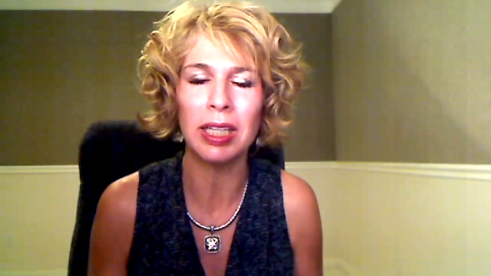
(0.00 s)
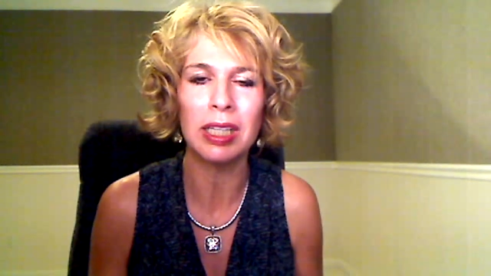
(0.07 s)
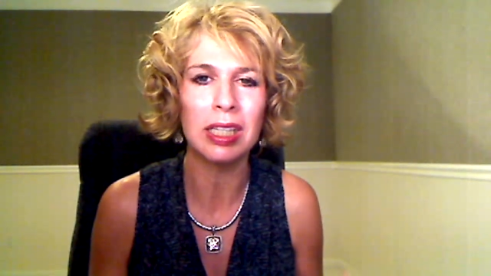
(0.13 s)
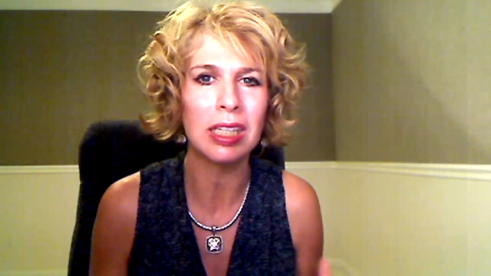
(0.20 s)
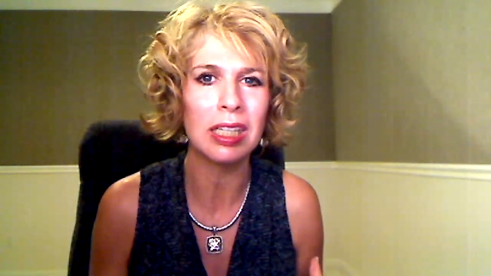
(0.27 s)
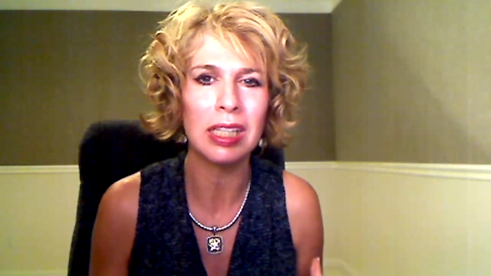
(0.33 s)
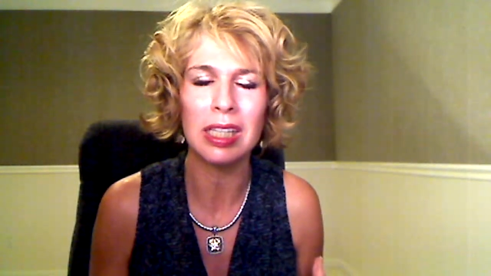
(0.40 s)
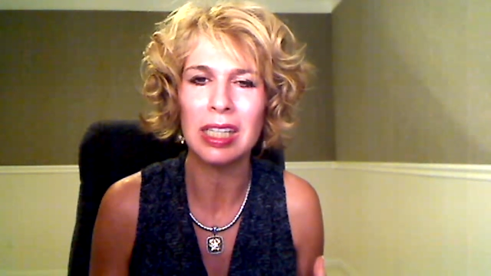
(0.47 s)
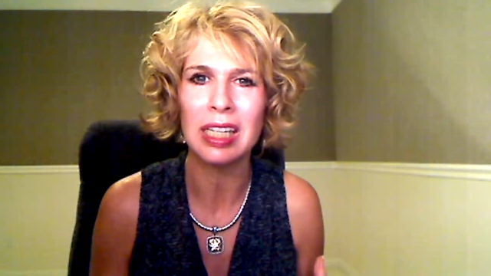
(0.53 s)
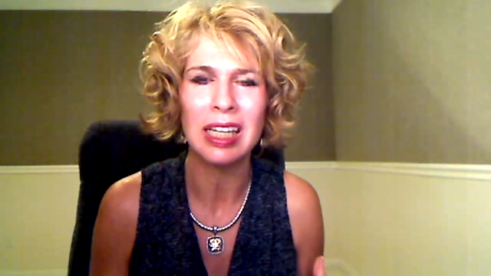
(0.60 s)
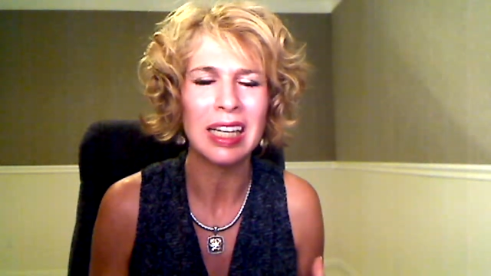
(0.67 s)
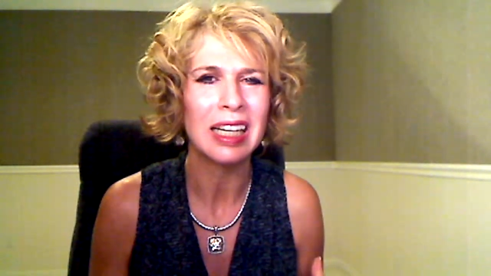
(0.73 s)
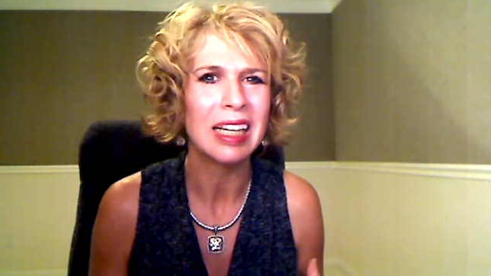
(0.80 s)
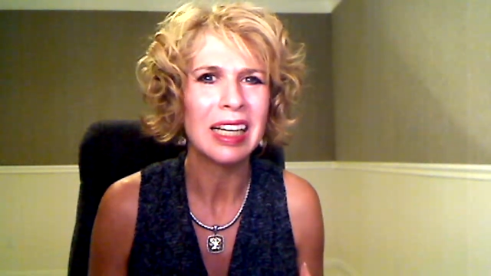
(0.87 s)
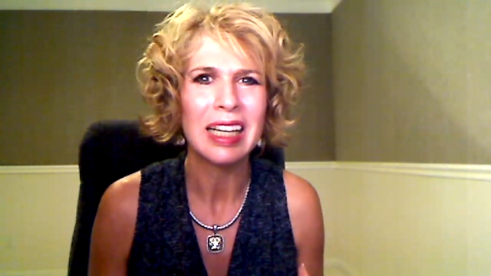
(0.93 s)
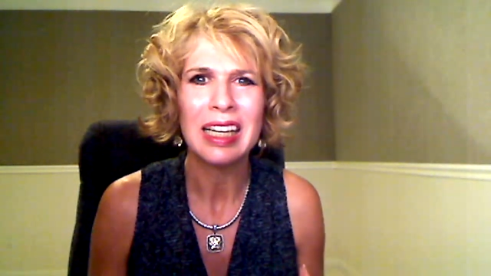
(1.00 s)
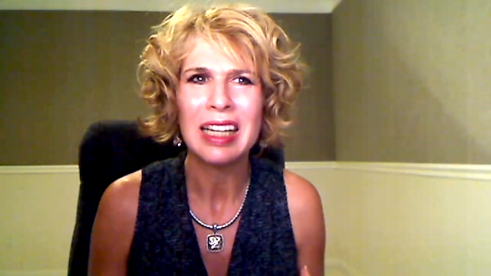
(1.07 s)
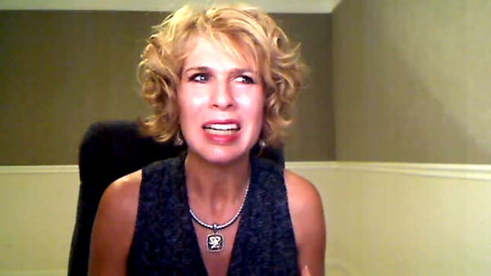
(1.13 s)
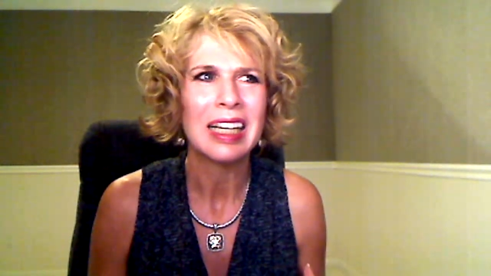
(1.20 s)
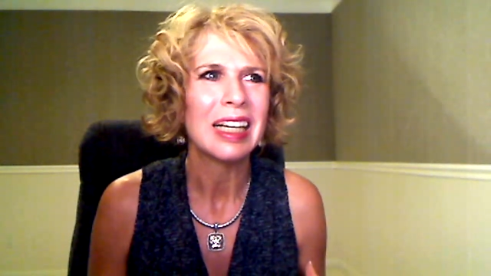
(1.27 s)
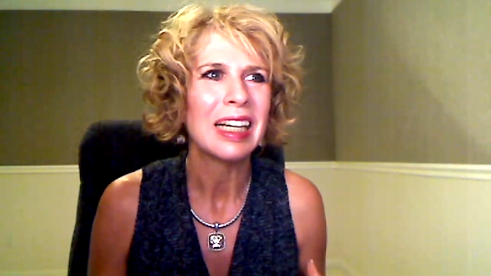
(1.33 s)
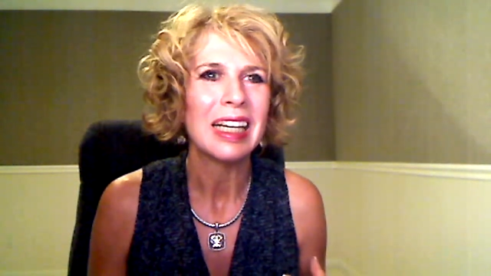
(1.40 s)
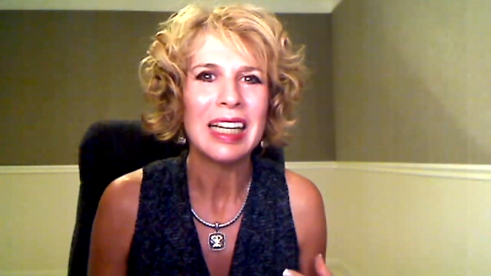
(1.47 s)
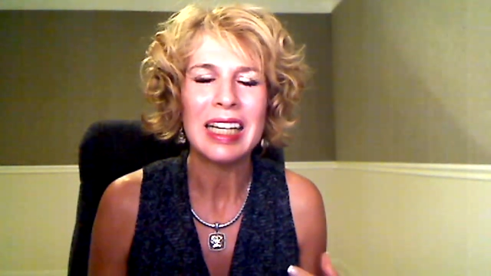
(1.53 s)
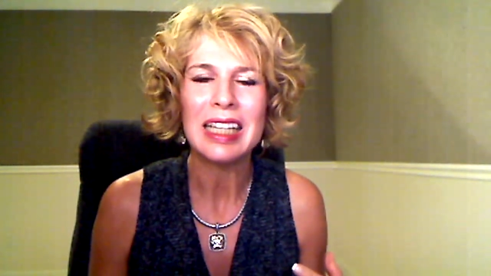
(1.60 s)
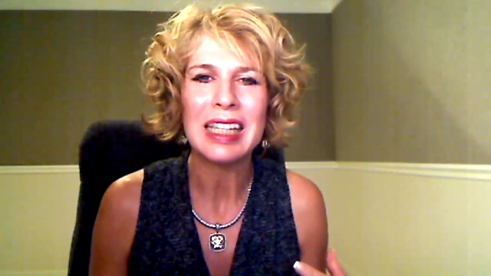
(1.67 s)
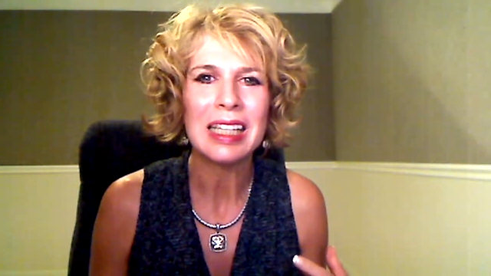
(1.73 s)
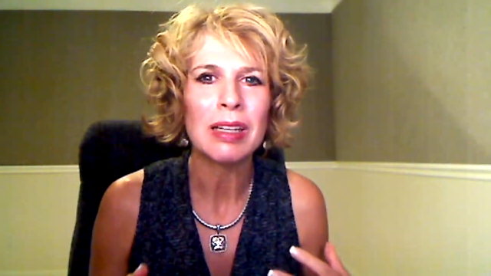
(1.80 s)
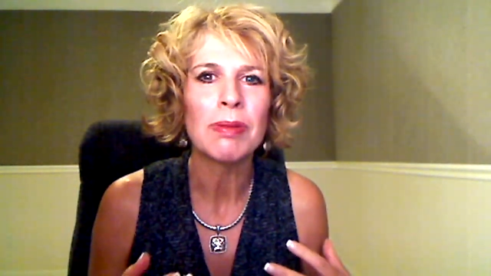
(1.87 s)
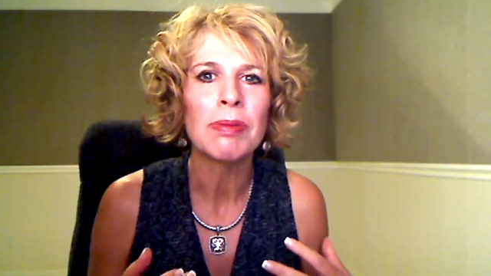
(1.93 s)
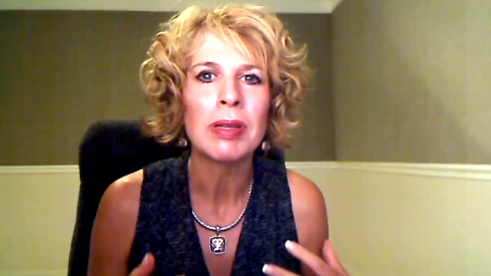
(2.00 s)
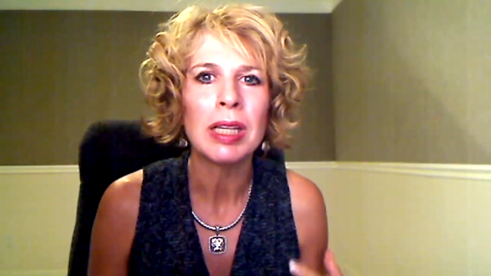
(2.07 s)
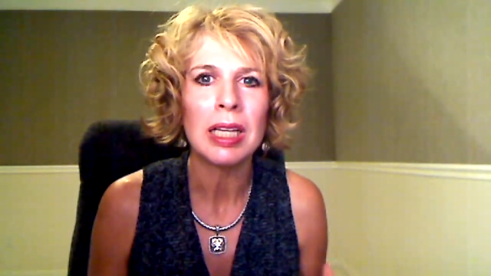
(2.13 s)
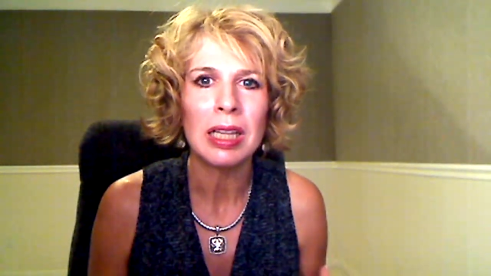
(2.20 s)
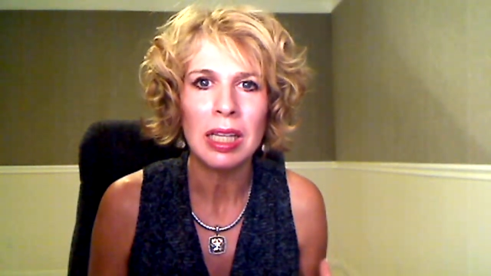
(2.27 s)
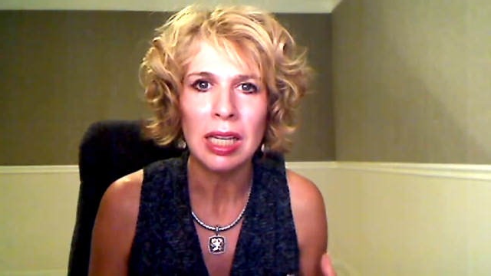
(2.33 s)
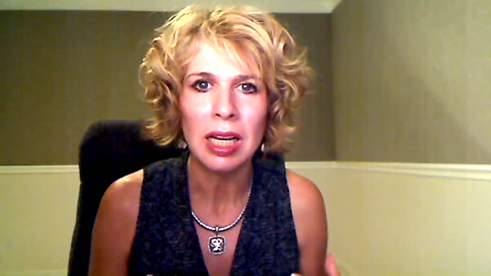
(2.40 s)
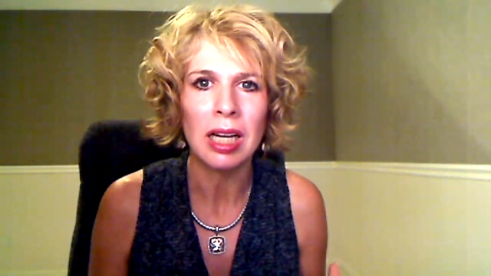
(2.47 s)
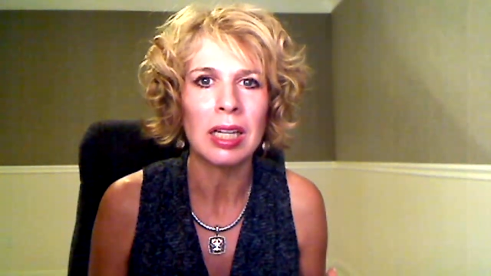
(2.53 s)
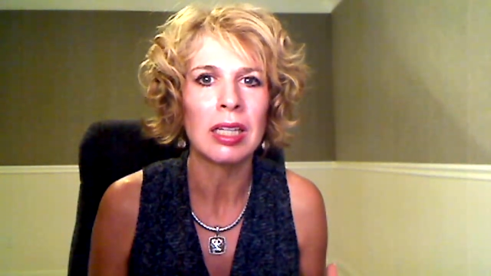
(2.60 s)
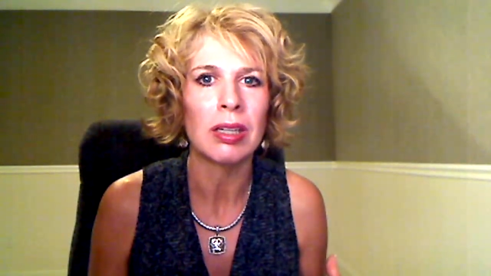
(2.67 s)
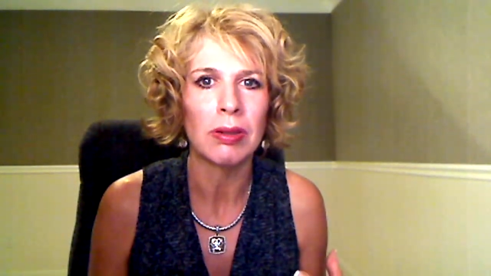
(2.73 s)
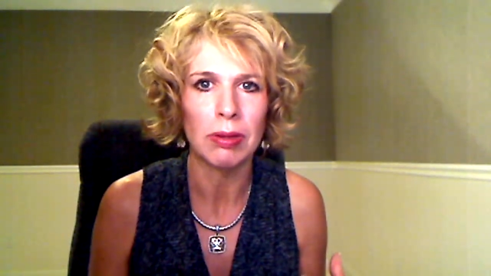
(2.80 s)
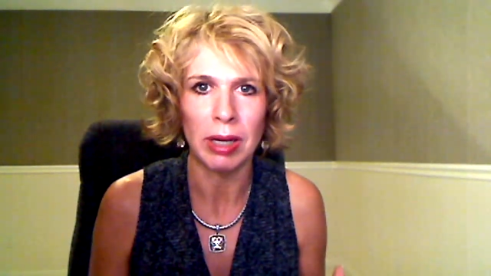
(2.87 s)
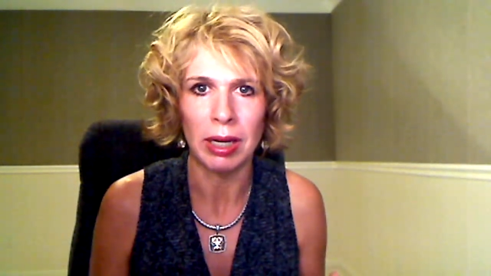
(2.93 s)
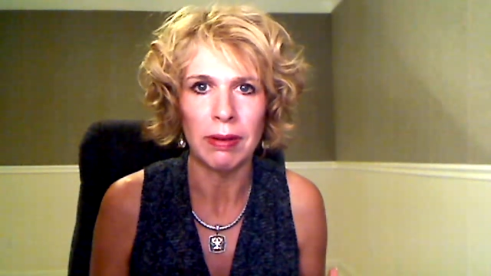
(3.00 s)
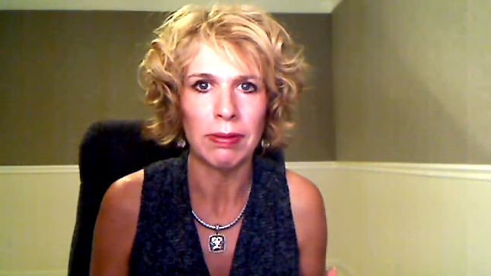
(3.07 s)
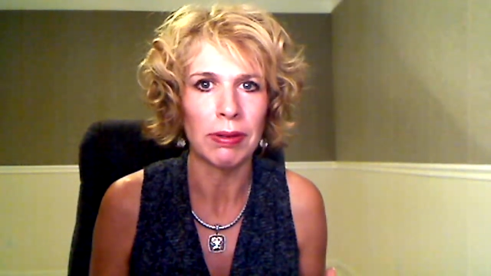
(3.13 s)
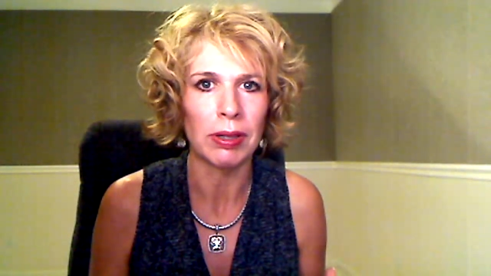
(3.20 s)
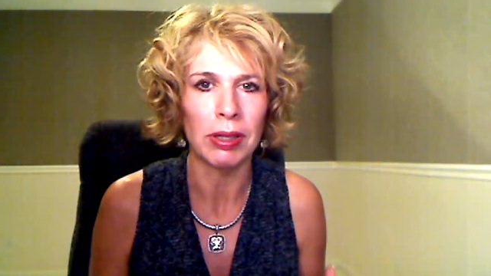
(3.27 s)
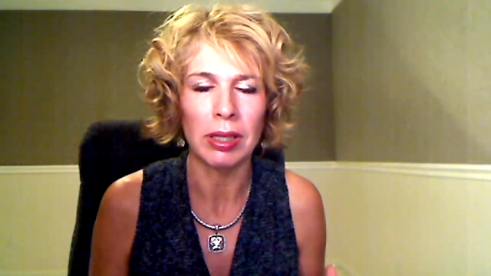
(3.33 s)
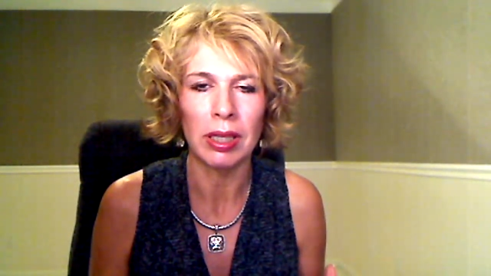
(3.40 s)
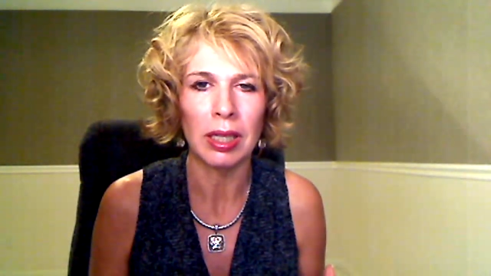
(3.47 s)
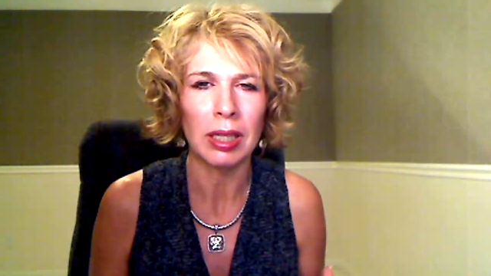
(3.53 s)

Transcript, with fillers: It's completely ungrateful.